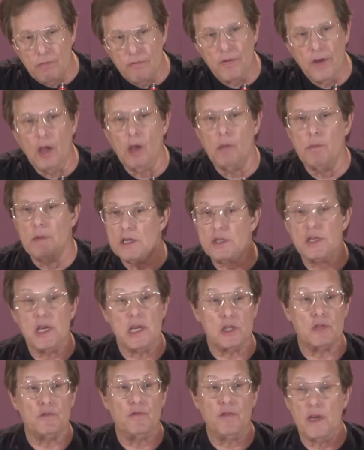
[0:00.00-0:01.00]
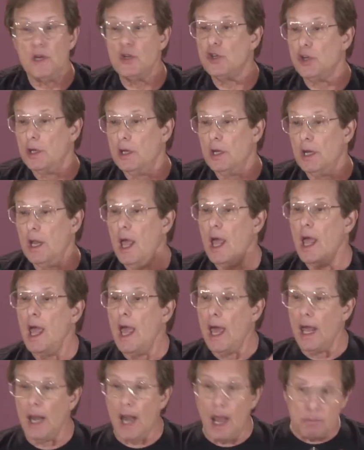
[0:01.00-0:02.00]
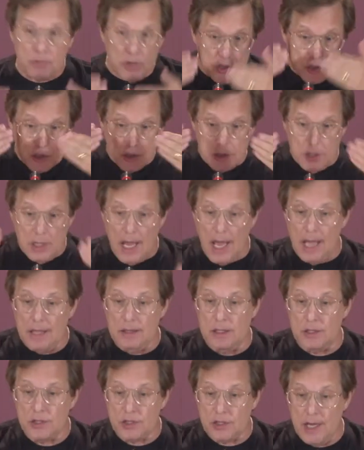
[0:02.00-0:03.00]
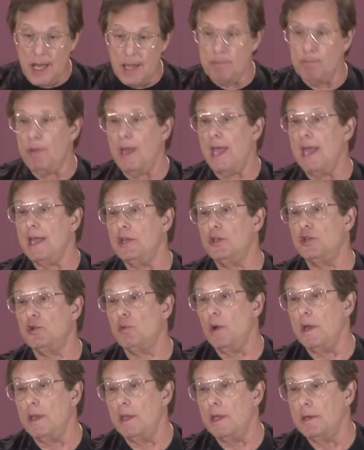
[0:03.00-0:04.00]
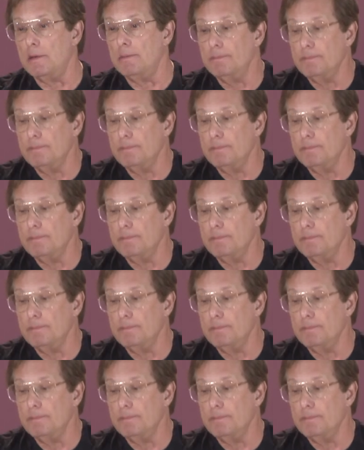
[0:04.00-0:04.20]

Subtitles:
film is his vision, and I'm just on the same page with it.